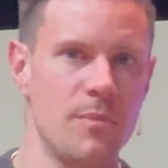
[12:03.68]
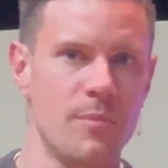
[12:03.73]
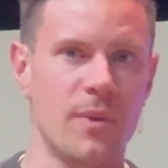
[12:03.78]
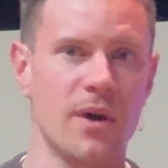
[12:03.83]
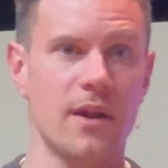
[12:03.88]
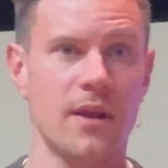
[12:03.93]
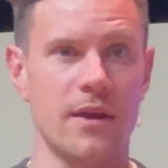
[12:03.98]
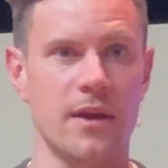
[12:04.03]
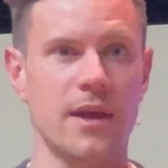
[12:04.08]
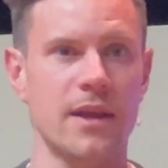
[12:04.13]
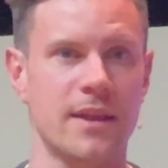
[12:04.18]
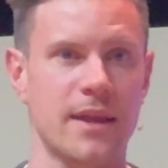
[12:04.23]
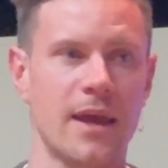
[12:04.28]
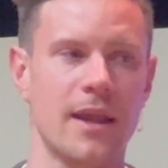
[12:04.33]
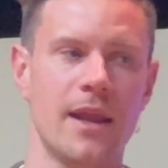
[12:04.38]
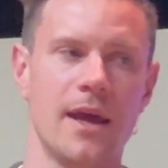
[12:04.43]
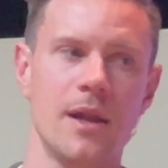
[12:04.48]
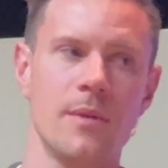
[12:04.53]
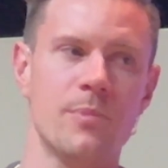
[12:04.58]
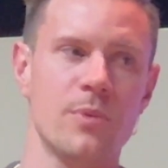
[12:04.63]
but it
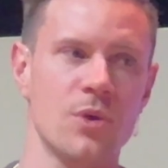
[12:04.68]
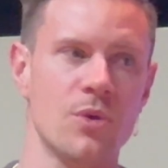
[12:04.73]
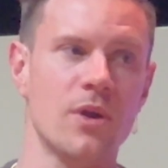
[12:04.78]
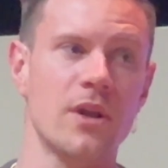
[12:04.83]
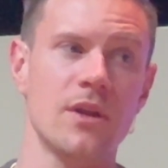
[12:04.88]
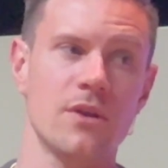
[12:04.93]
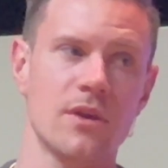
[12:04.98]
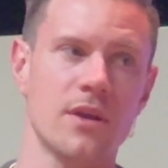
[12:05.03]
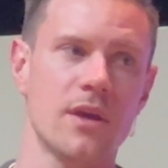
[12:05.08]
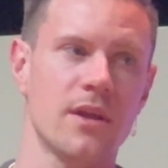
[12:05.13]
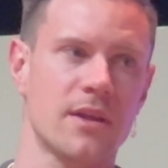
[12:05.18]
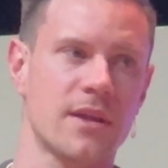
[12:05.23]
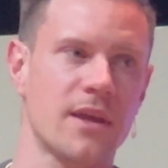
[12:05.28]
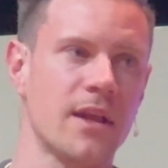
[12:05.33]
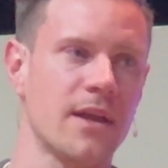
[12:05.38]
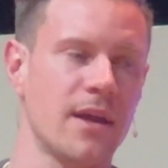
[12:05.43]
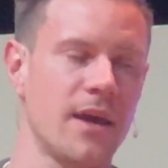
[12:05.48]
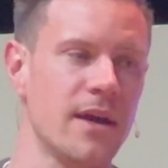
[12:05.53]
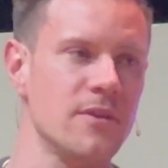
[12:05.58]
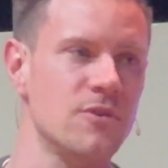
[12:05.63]
can help you and it
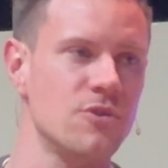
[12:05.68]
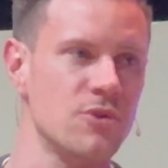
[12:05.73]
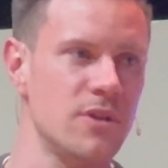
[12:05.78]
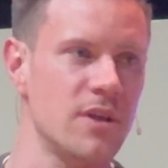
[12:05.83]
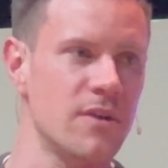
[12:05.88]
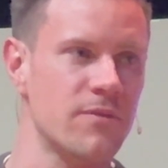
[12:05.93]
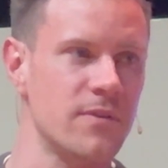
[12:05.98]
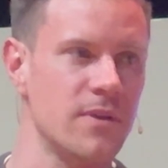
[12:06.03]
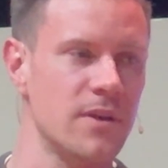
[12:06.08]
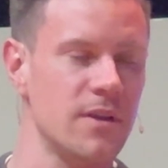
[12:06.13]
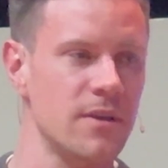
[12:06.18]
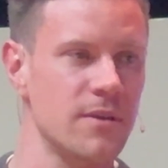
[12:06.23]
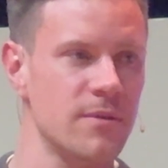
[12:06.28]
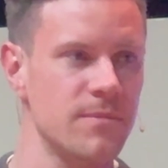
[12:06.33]
can guide you differently.